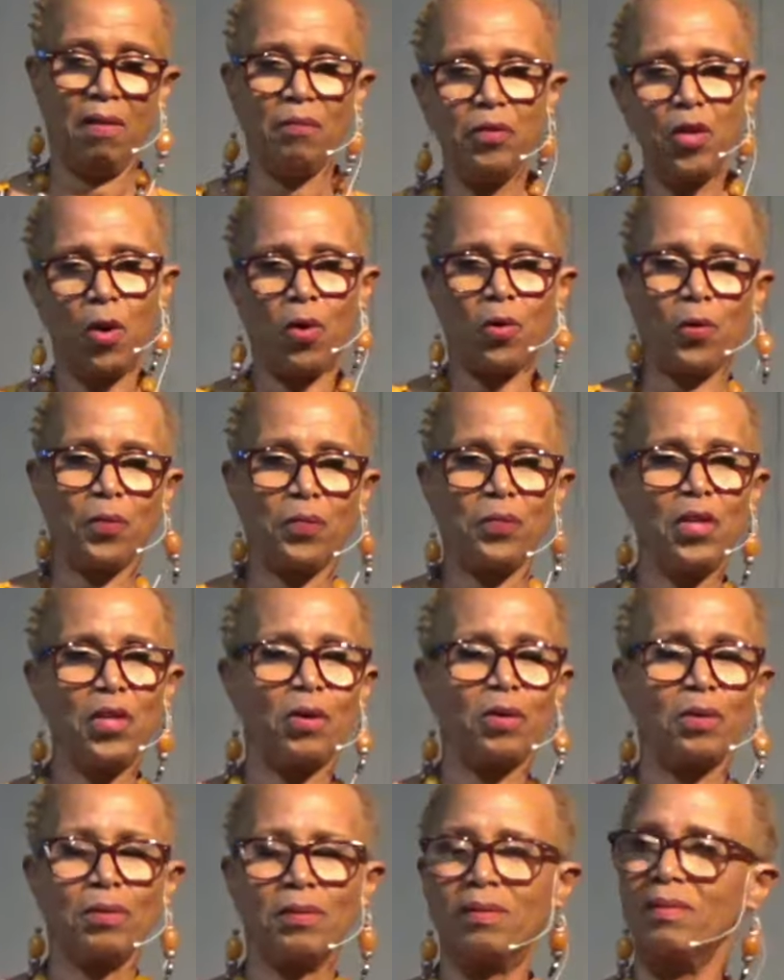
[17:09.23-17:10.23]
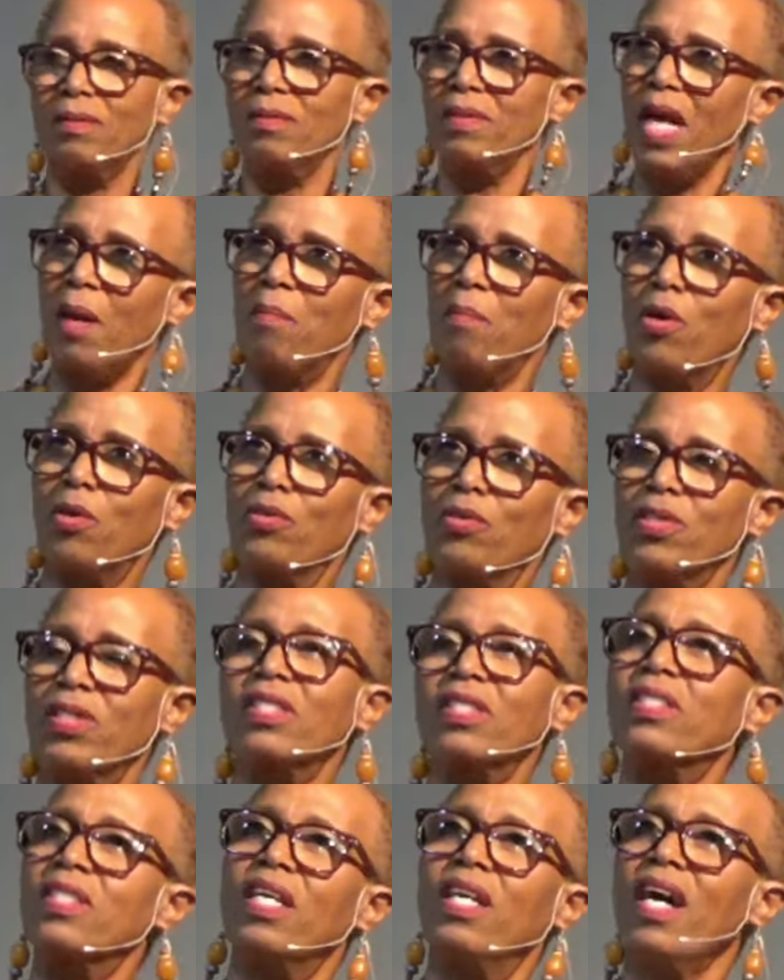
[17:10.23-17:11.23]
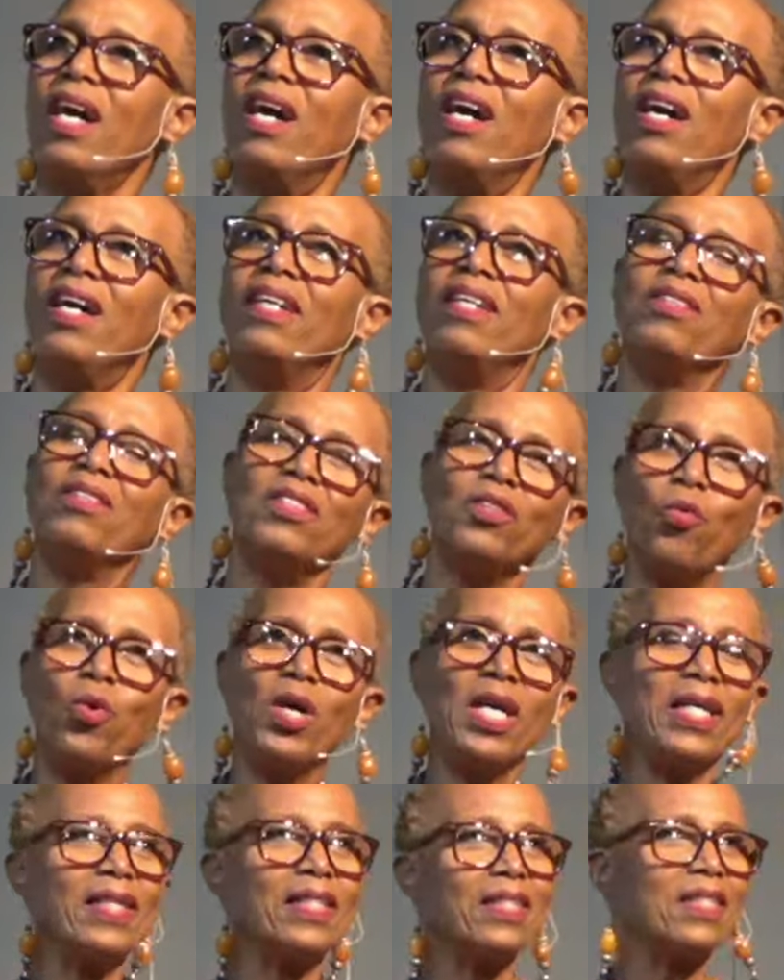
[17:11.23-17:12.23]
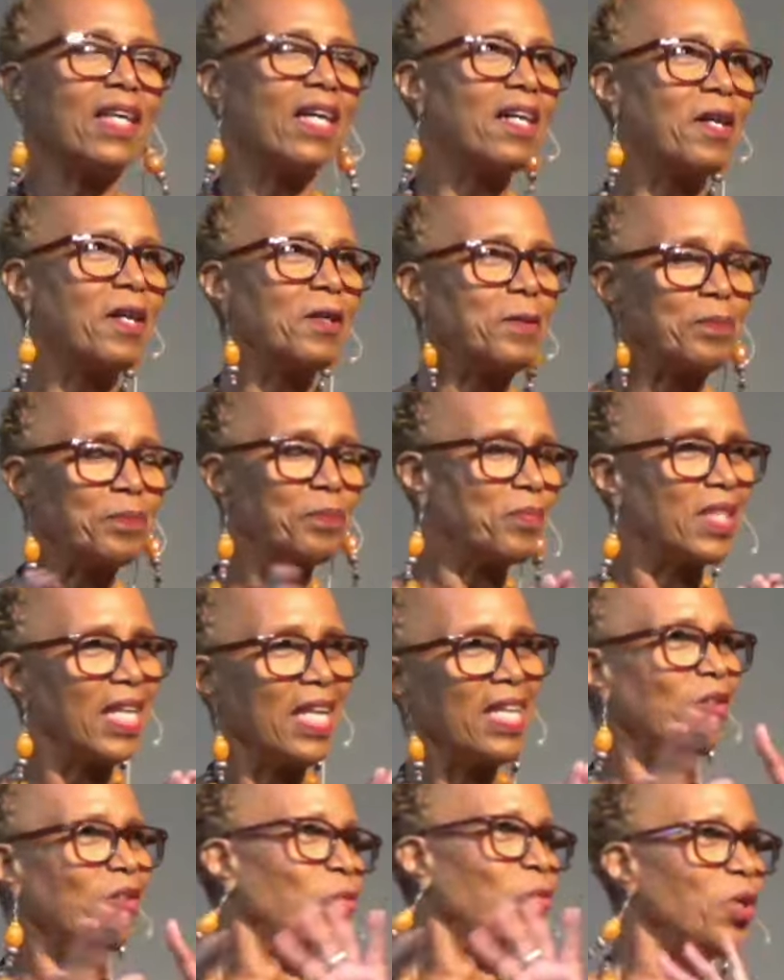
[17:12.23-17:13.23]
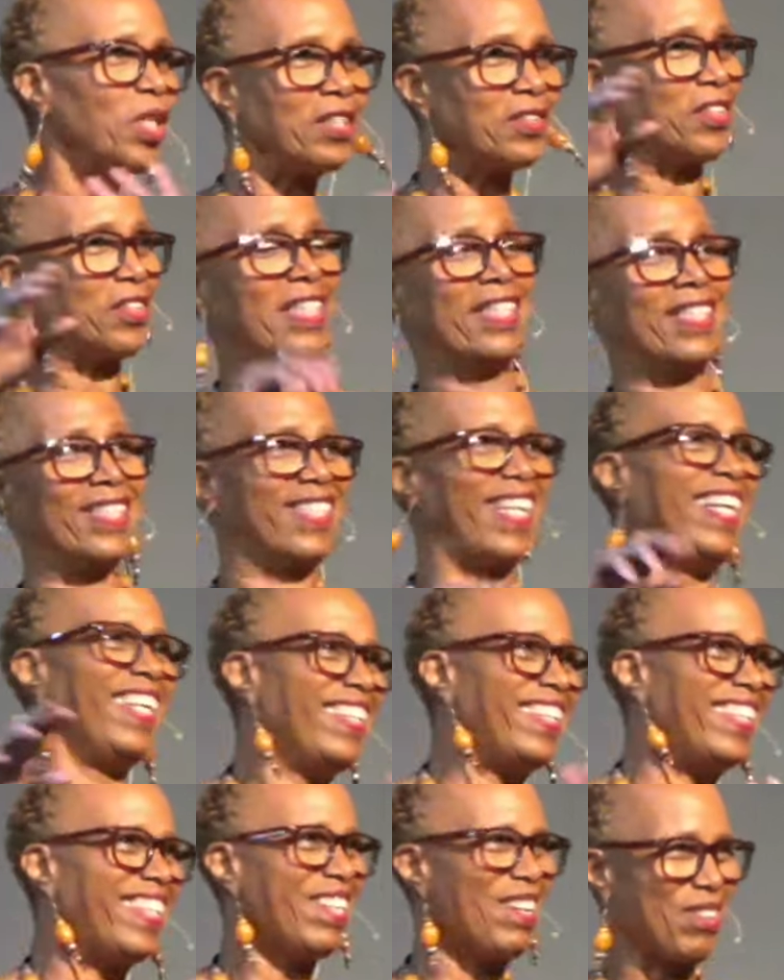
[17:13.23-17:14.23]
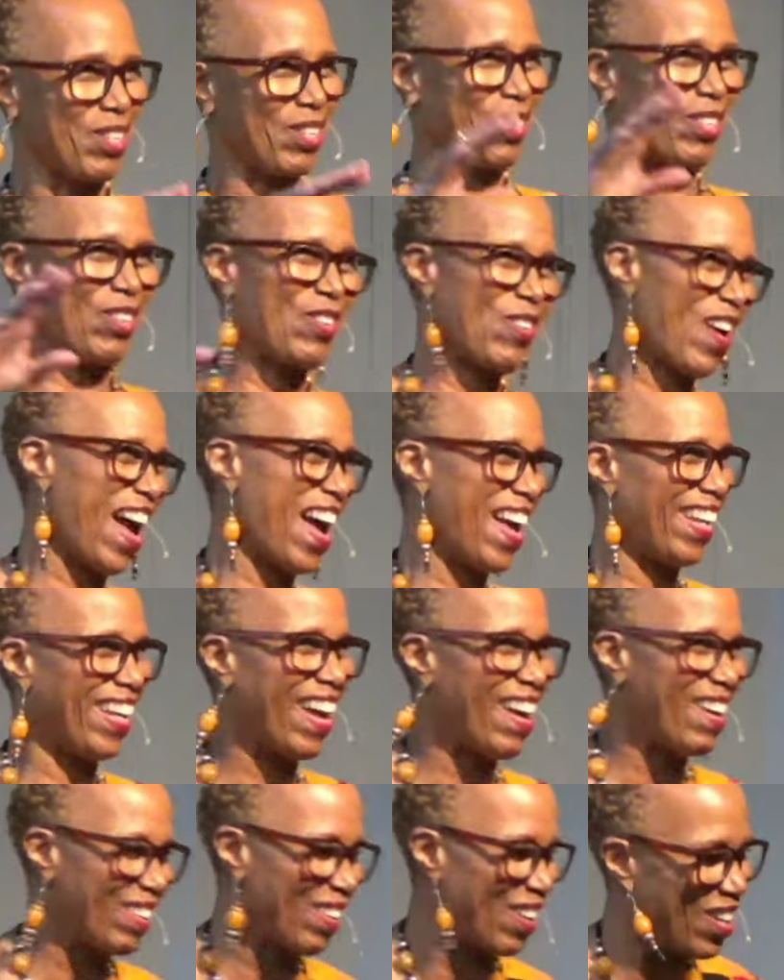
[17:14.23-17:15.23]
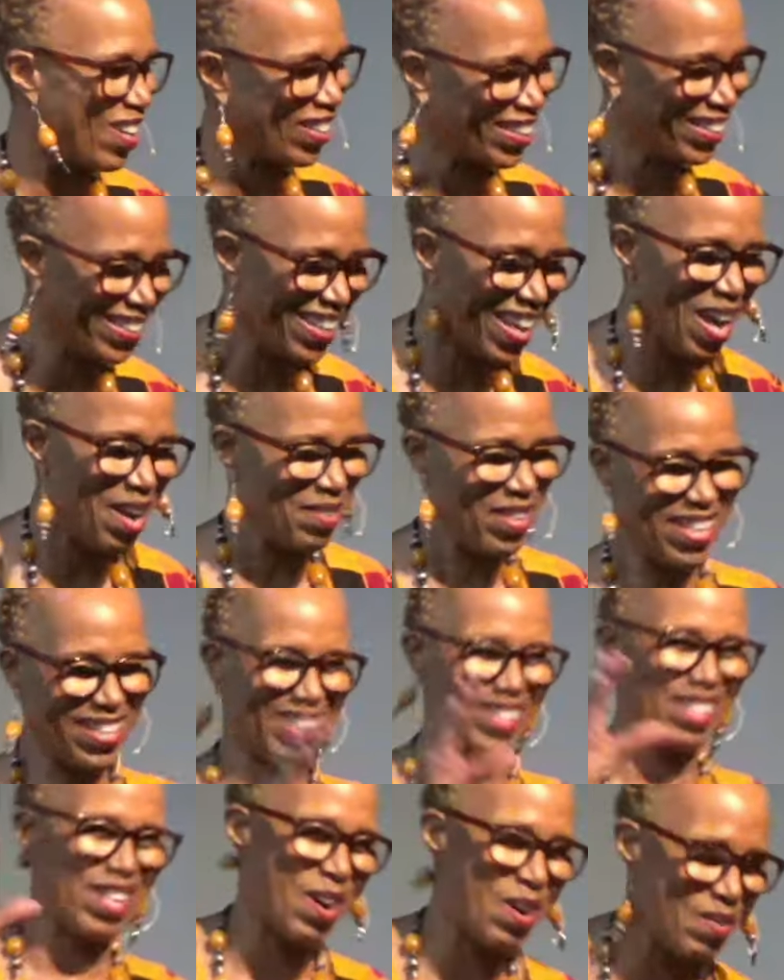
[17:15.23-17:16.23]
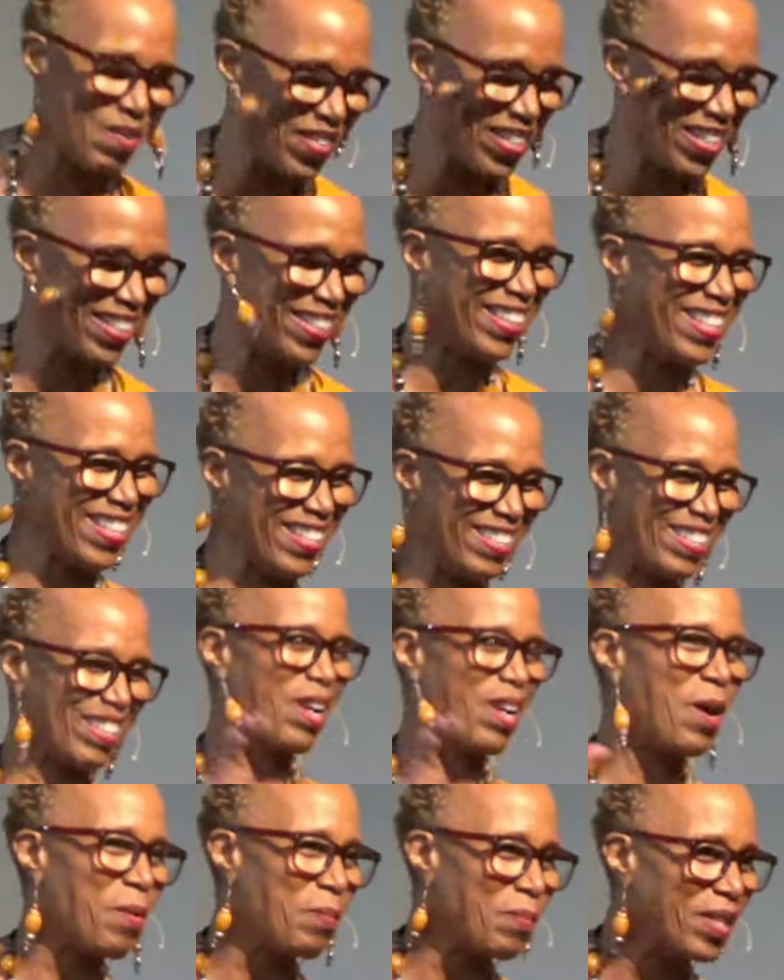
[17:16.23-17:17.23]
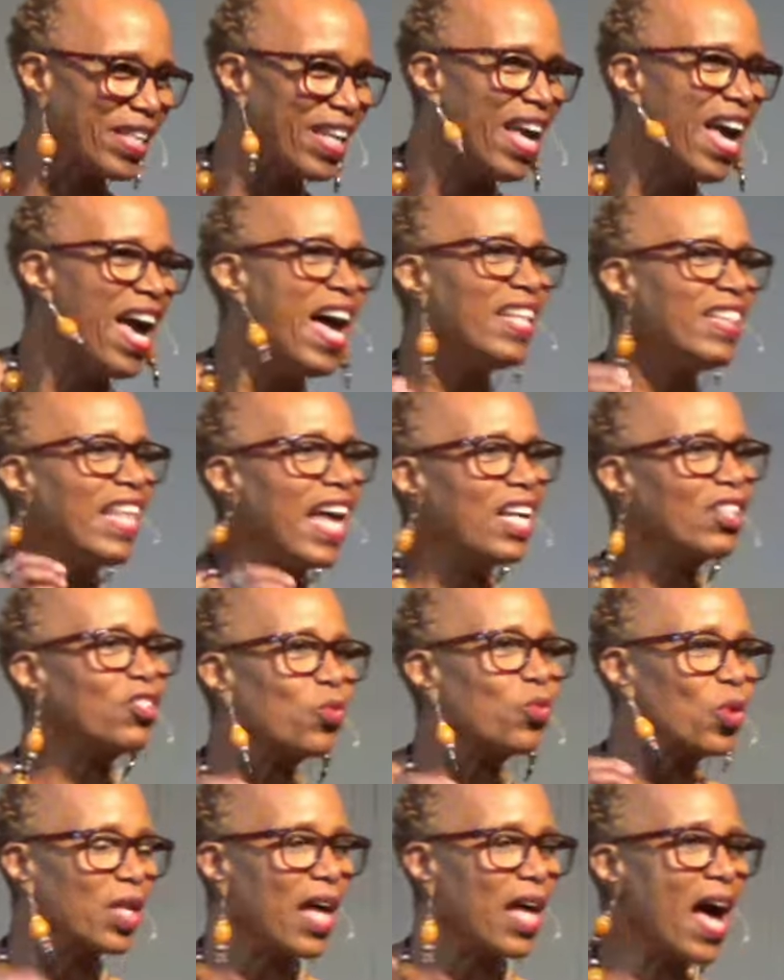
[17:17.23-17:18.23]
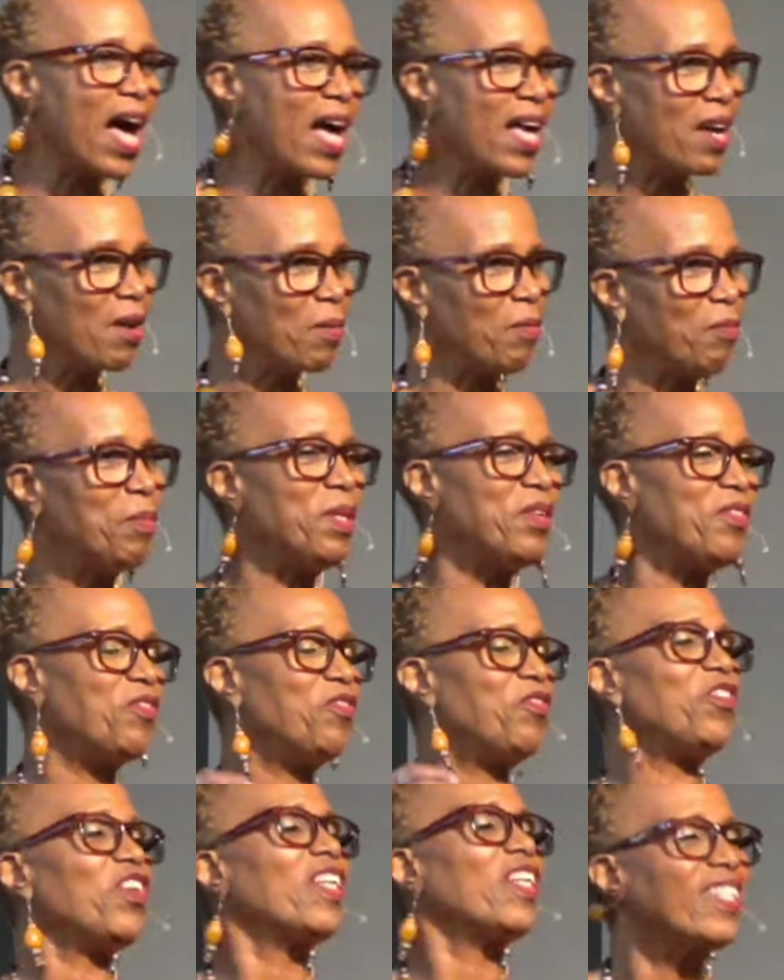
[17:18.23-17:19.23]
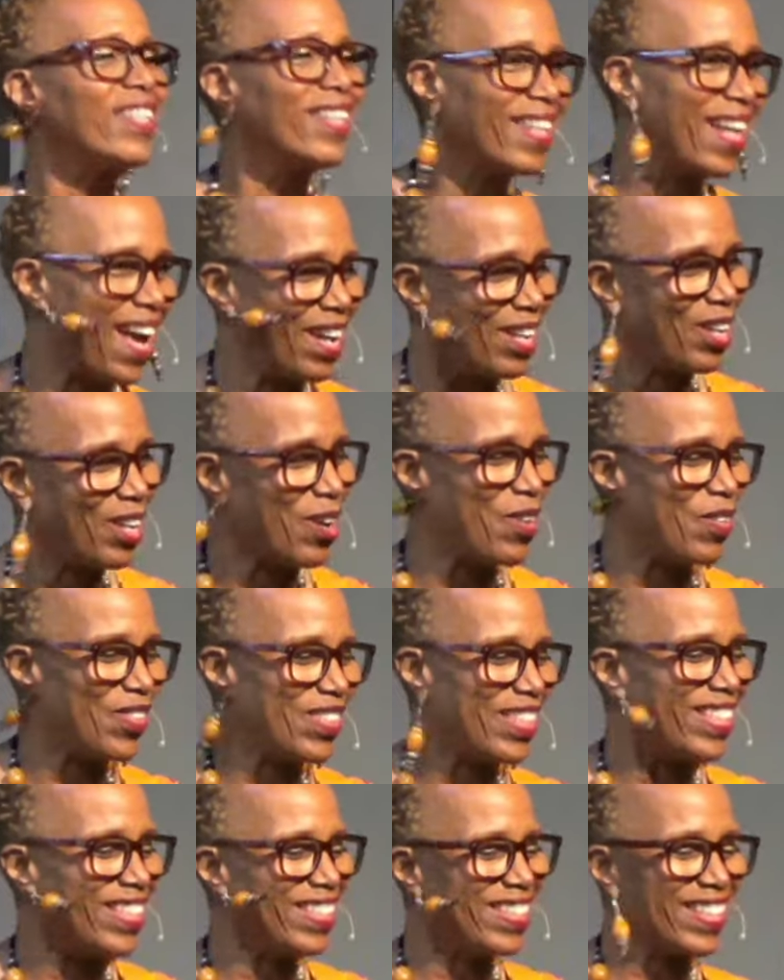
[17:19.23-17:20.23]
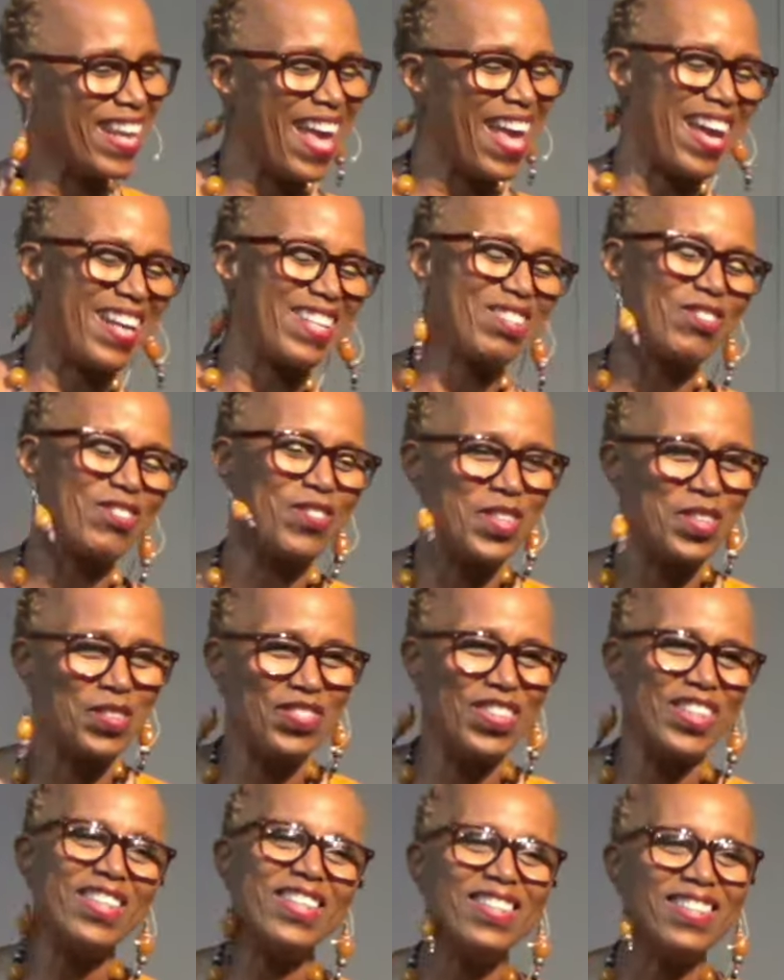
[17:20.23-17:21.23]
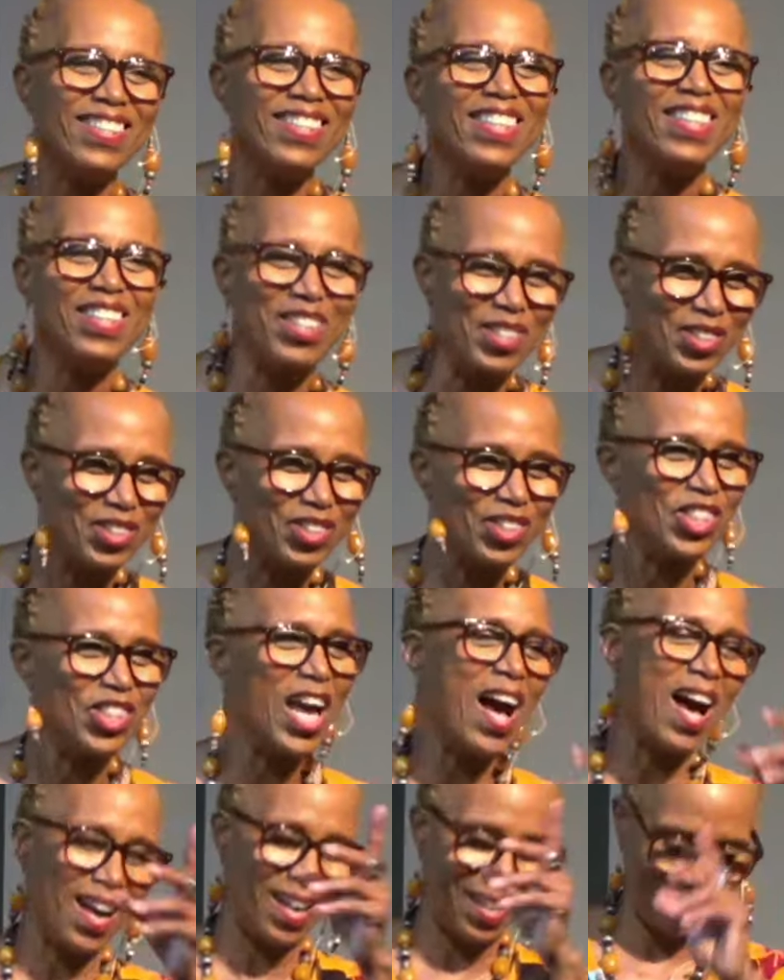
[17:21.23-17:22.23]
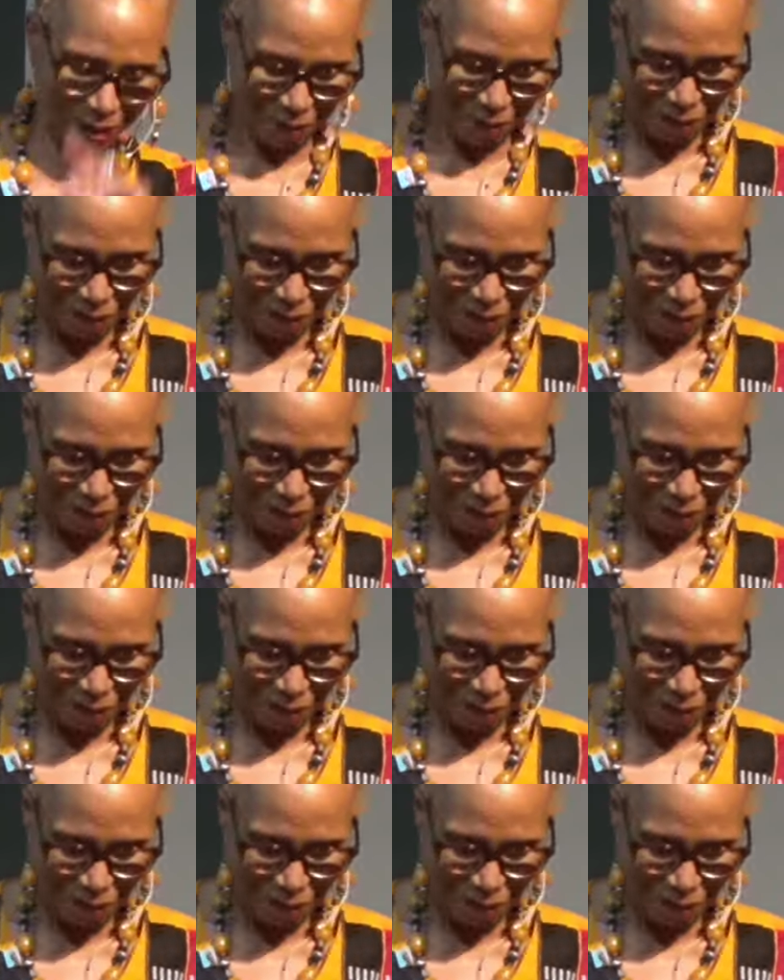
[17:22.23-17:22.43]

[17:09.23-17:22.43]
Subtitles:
No, not Moses. The one in the wilderness that was crying out all the time. He's coming. That's what I have been feeling like over these last 15 years. John.